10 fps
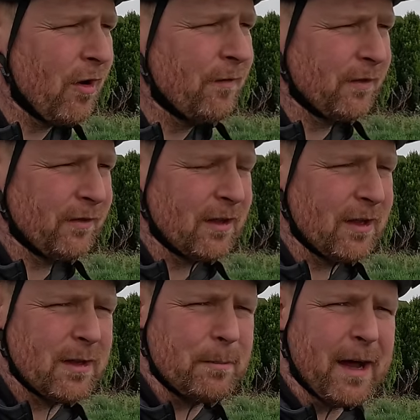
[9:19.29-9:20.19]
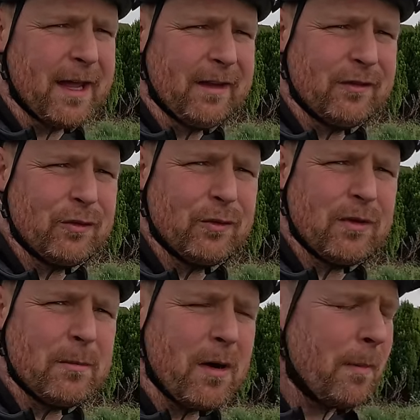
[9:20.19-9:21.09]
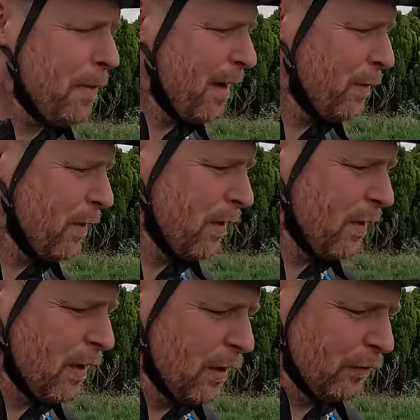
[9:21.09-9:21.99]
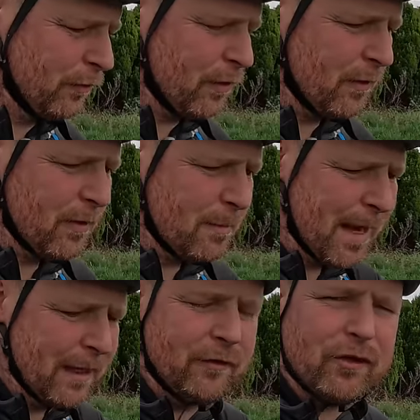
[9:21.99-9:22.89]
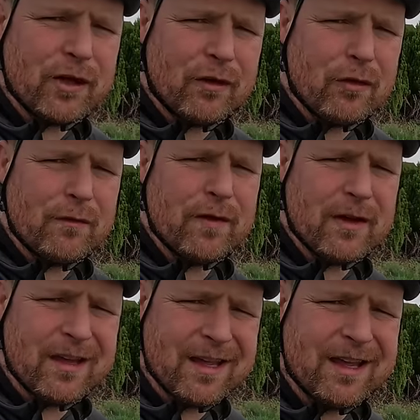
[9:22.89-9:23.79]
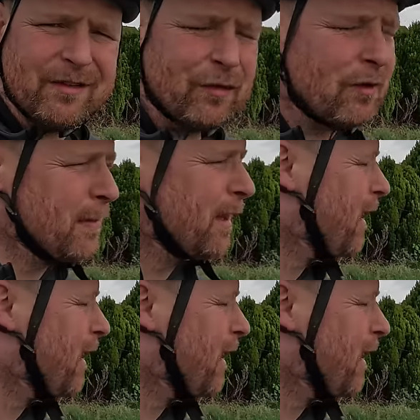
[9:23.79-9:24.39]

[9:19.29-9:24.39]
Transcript: obviously the bike's using more power, so the mileage you can cover is going to be